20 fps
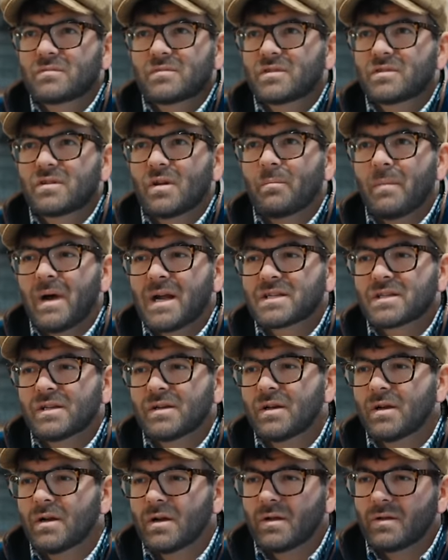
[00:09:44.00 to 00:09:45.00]
It doesn't matter.
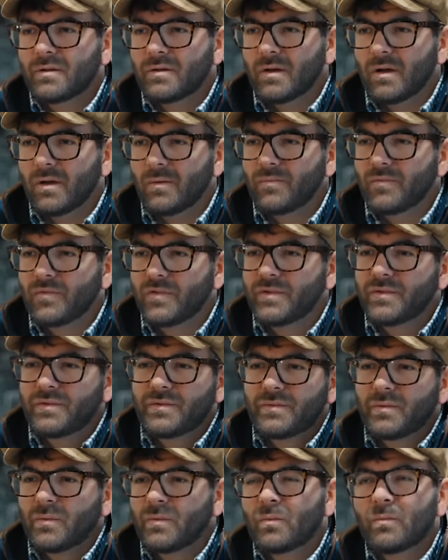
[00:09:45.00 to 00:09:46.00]
The
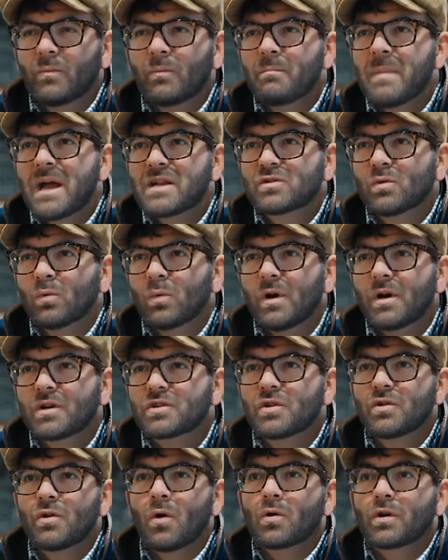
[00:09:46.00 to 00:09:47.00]

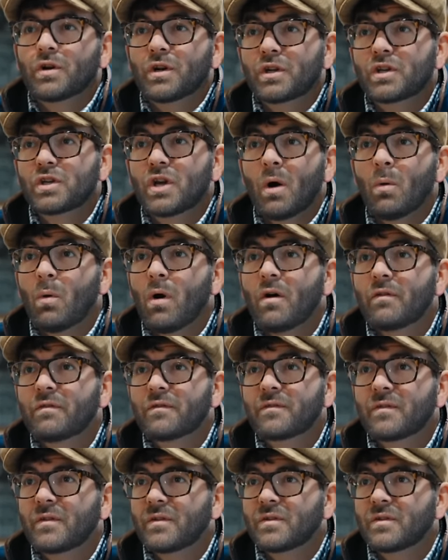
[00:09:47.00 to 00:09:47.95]
metalwork's not going to go off.